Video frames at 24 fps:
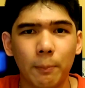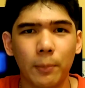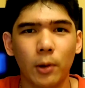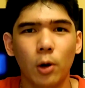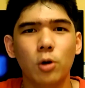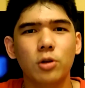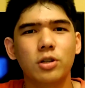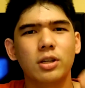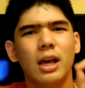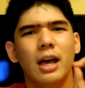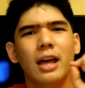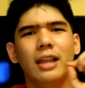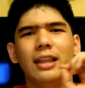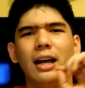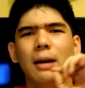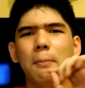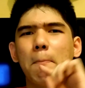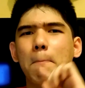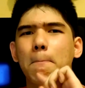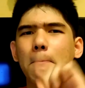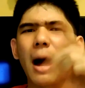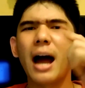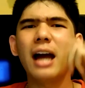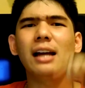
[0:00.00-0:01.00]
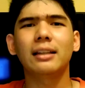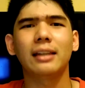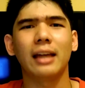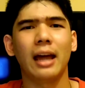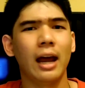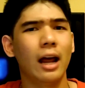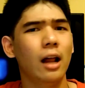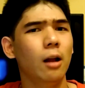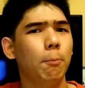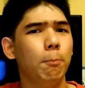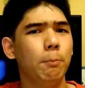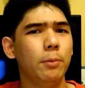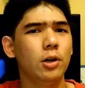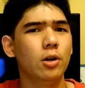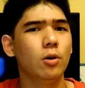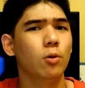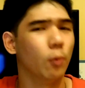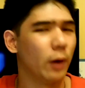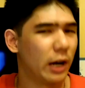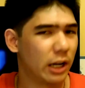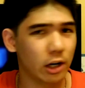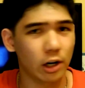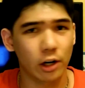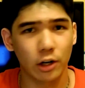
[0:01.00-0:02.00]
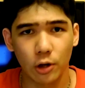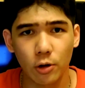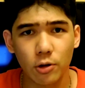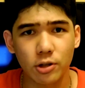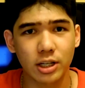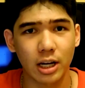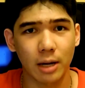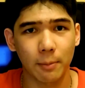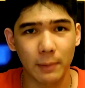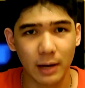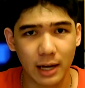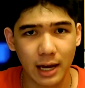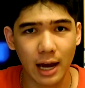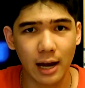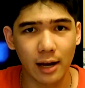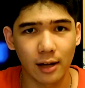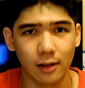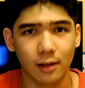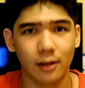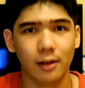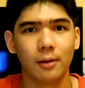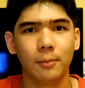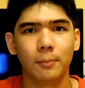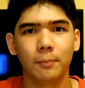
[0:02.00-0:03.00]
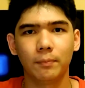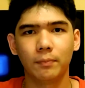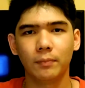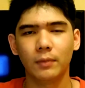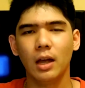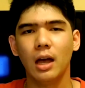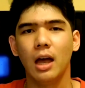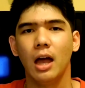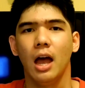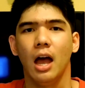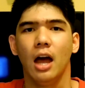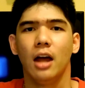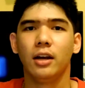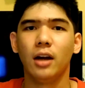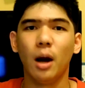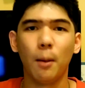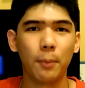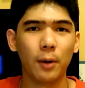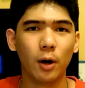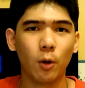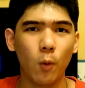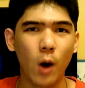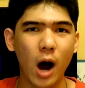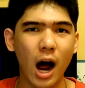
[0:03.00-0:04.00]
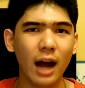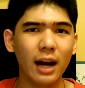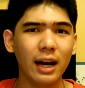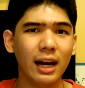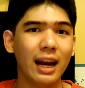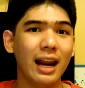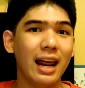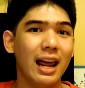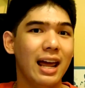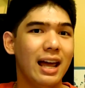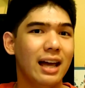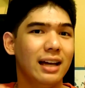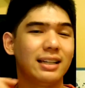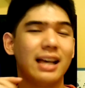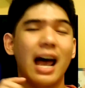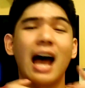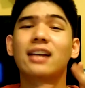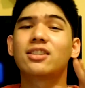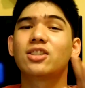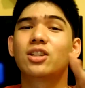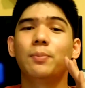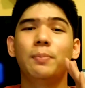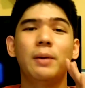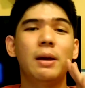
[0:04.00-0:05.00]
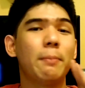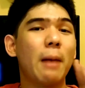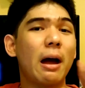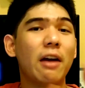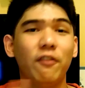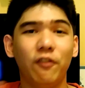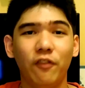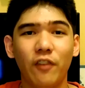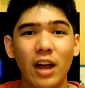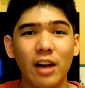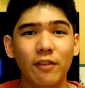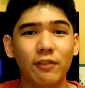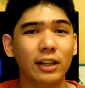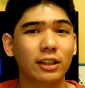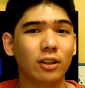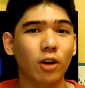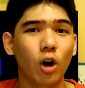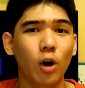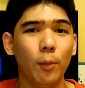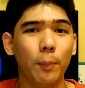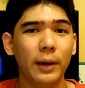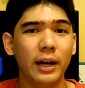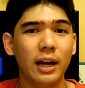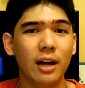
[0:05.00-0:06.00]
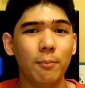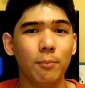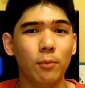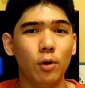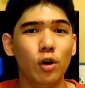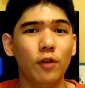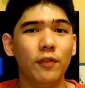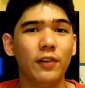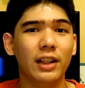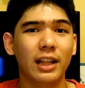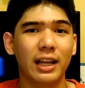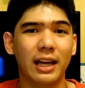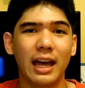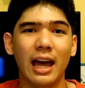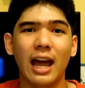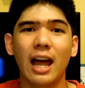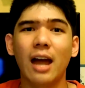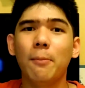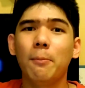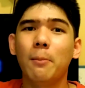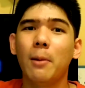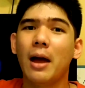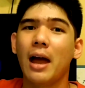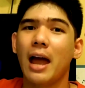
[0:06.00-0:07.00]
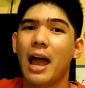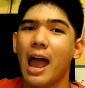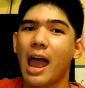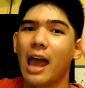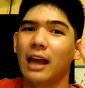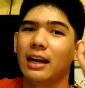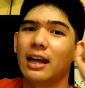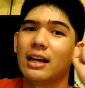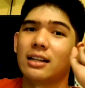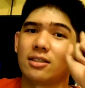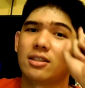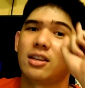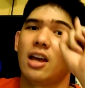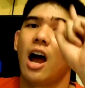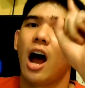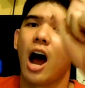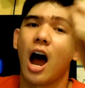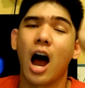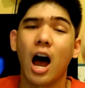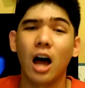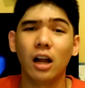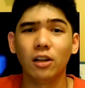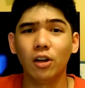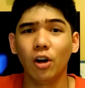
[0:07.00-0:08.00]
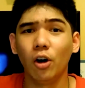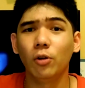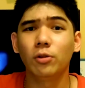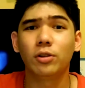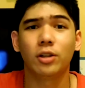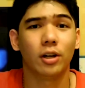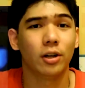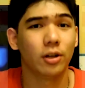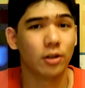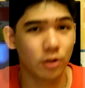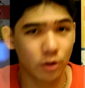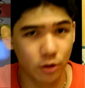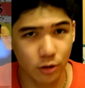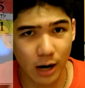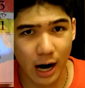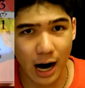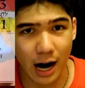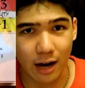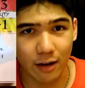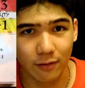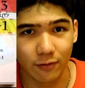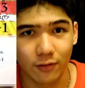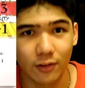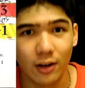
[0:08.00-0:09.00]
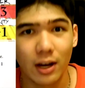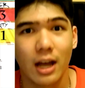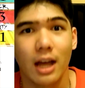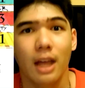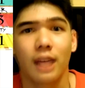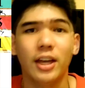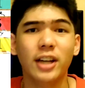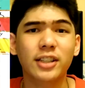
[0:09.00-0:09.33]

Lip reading: combos that might help you when you're using MIkhail. Number 1, it has to be my favorite opening move in the game, and it's Hollowed Drive.